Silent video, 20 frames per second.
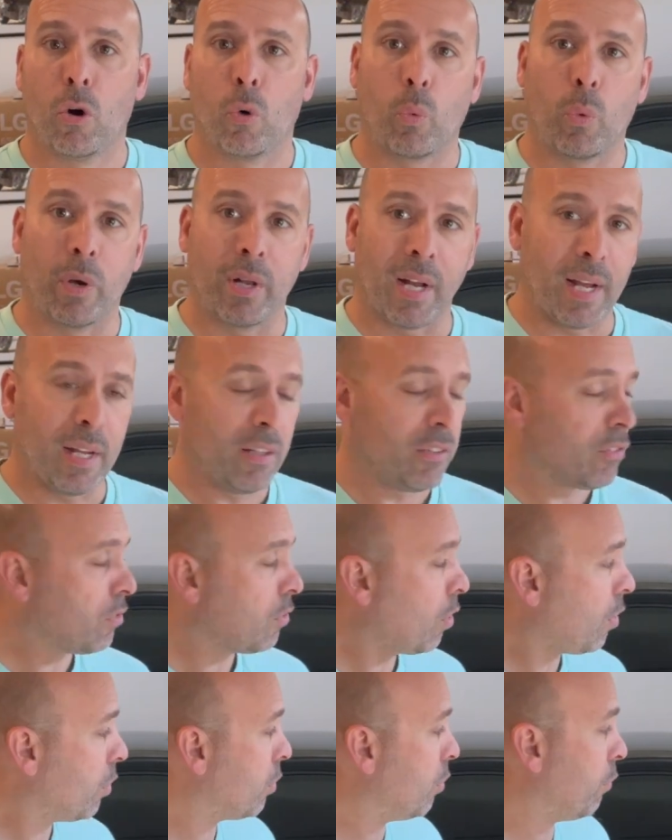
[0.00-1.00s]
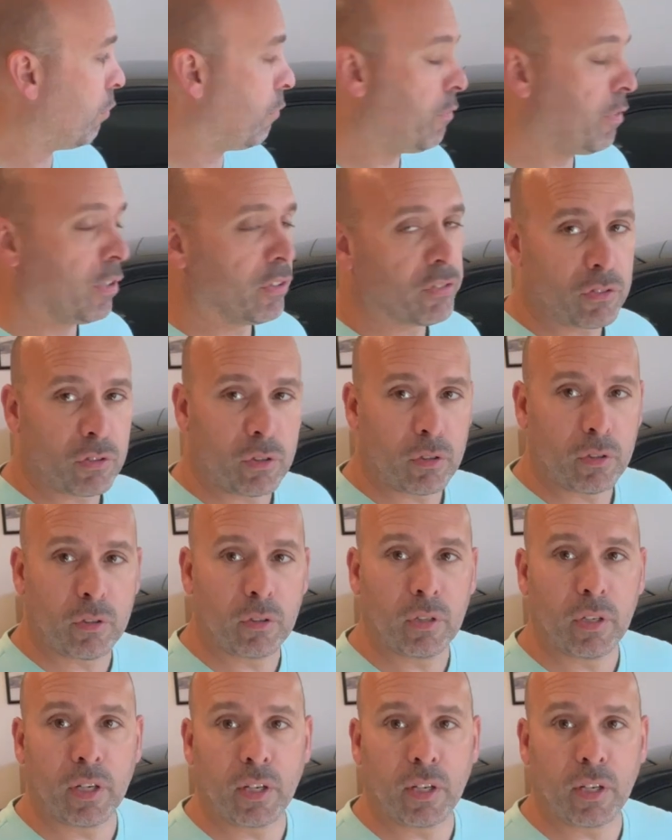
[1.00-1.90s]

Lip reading: when I installed the Pfister